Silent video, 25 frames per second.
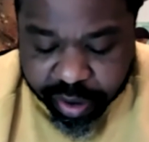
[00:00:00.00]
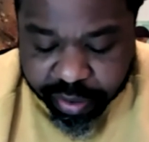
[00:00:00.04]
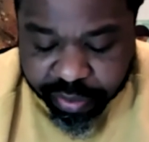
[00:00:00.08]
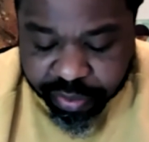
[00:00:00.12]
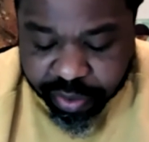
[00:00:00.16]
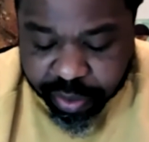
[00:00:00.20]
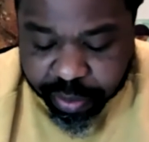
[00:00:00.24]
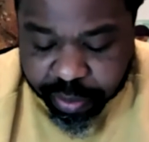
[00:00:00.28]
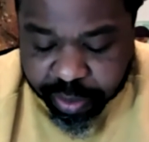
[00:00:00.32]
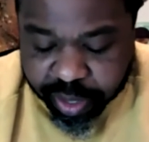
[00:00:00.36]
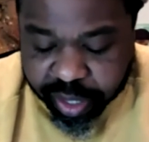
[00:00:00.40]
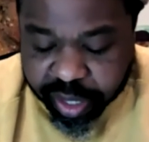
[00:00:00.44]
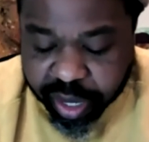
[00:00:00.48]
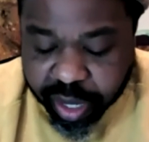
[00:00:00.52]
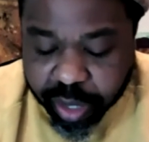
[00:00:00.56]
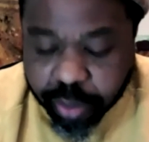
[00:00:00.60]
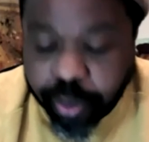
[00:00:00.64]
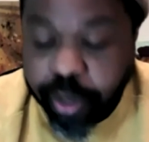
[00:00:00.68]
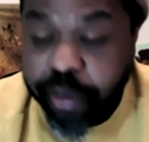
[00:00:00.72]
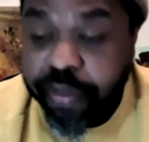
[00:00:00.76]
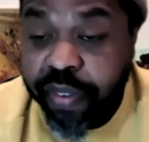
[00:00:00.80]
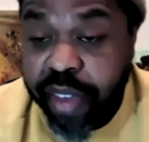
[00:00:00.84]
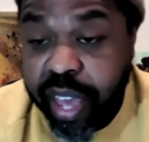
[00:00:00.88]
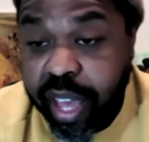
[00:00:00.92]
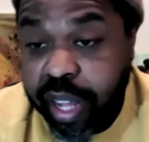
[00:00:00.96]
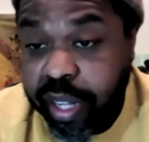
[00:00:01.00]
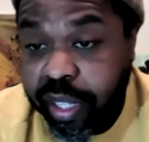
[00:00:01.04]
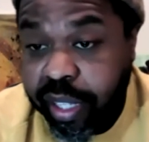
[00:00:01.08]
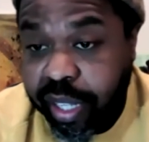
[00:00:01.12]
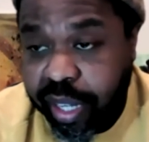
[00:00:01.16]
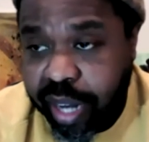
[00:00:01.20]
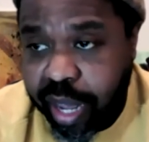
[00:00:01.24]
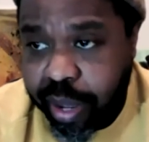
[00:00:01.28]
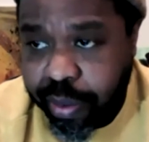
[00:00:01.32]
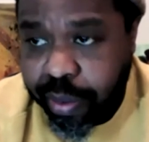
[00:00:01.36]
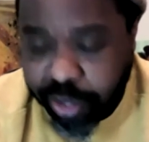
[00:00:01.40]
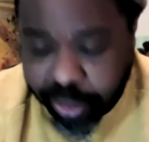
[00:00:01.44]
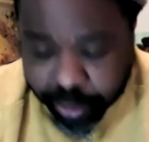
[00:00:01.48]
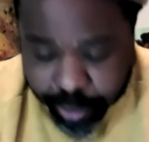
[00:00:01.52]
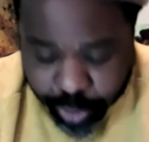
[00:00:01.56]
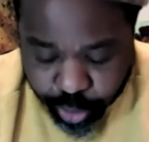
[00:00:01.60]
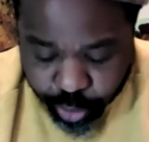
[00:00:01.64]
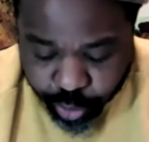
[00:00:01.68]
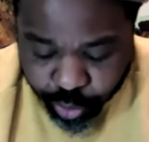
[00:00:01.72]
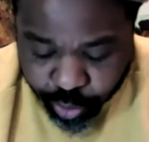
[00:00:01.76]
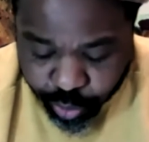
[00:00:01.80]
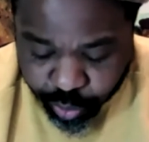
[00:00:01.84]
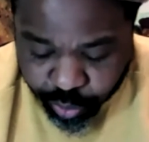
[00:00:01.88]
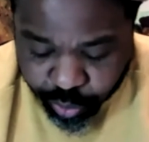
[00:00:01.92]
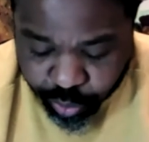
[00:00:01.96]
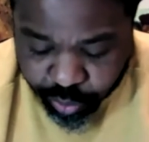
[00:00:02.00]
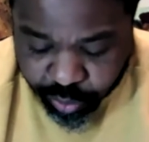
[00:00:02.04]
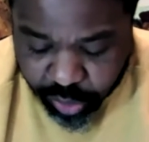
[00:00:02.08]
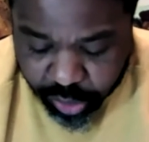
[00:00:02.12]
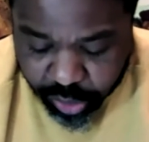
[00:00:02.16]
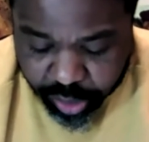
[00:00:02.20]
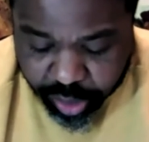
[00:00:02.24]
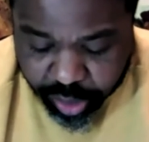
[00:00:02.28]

from the Delaware Valley and I was moved.